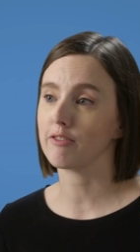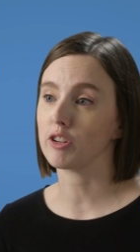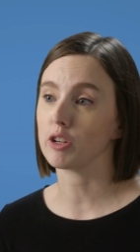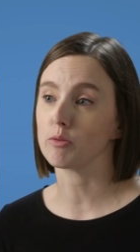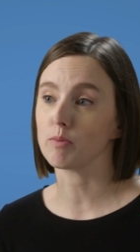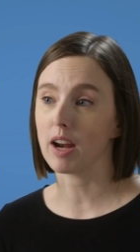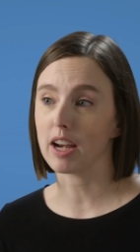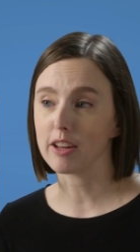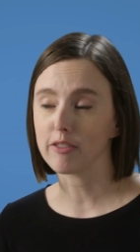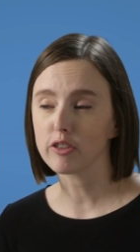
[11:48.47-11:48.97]
if
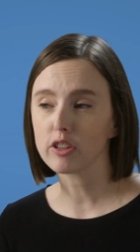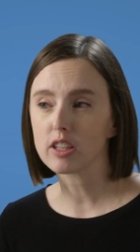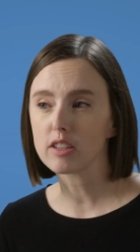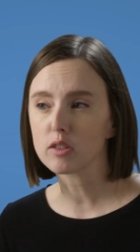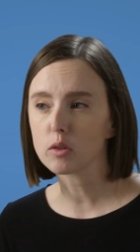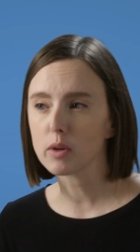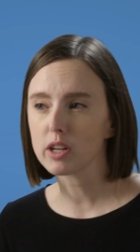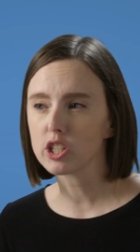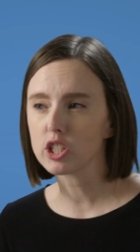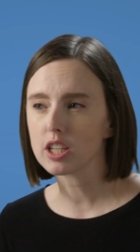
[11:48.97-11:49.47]
you're ready for
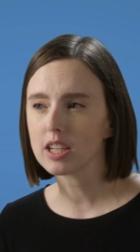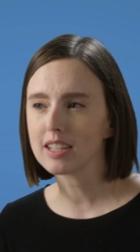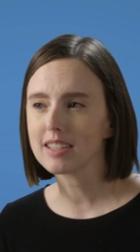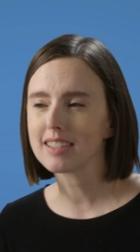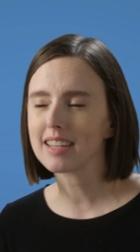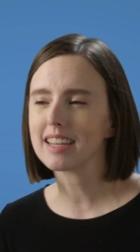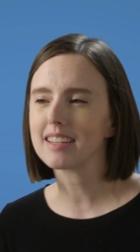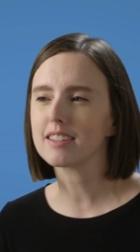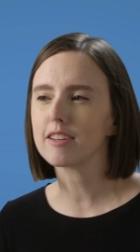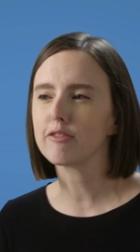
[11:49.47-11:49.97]
these
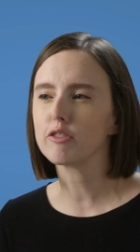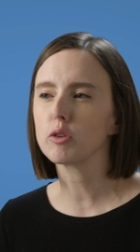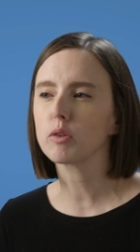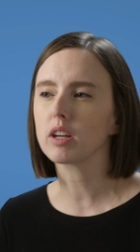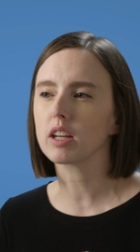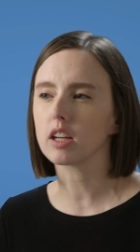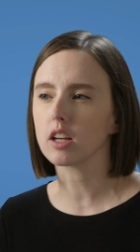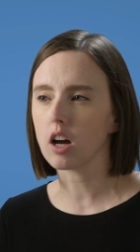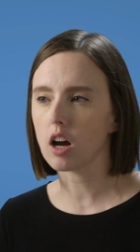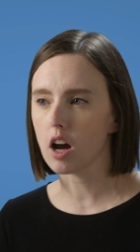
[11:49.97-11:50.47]
questions is if you
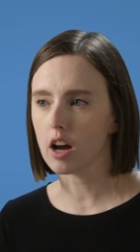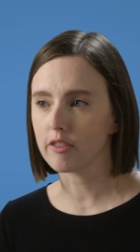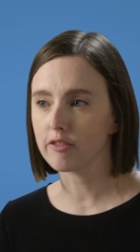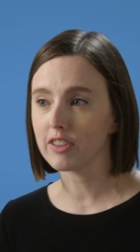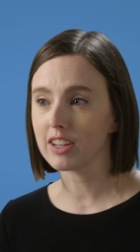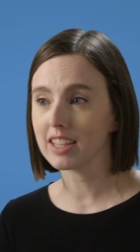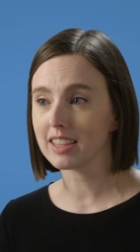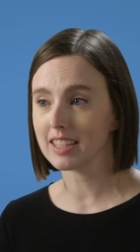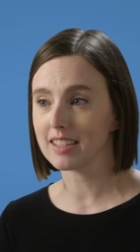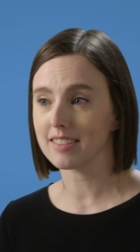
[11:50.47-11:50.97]
can
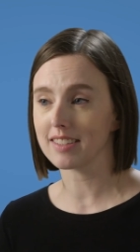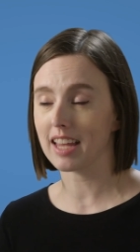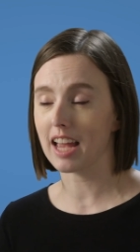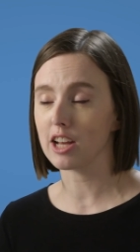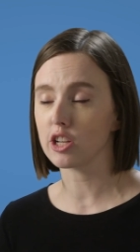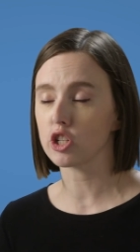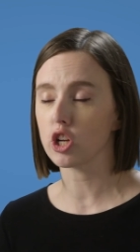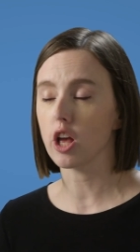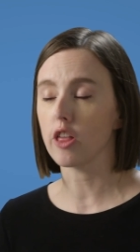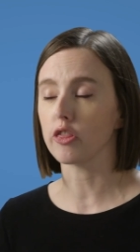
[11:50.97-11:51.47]
confidently
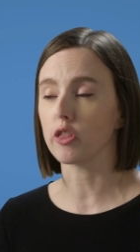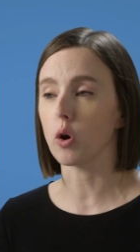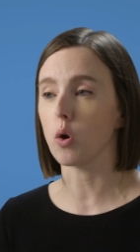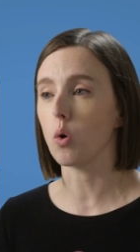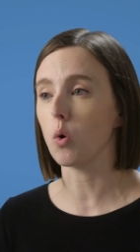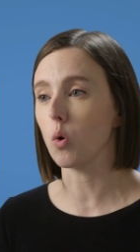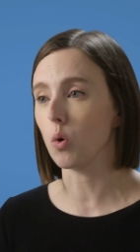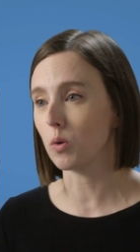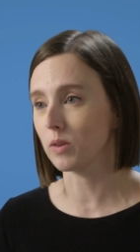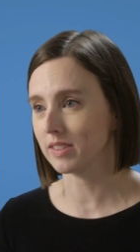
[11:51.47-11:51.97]
sketch the
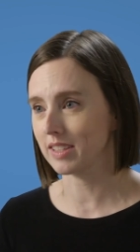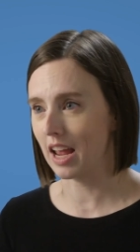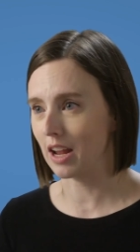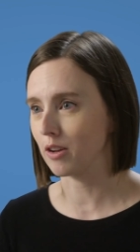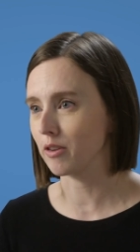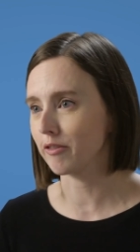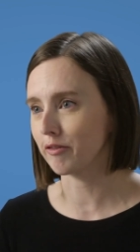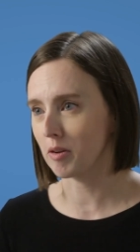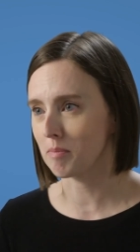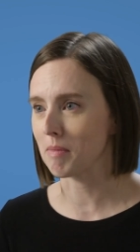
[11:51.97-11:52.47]
whole
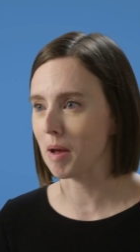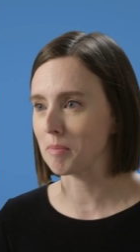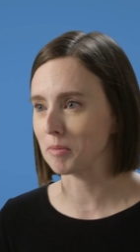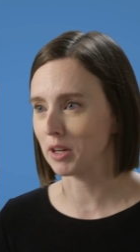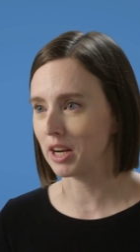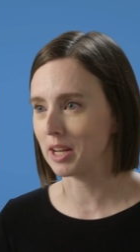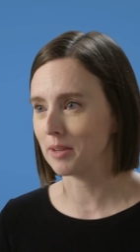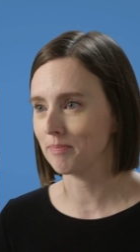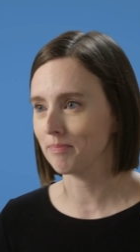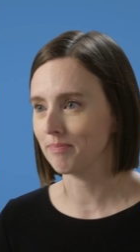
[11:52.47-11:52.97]
cycle from
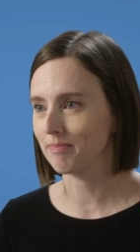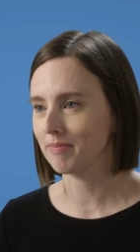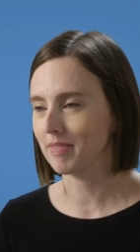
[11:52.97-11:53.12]
memory.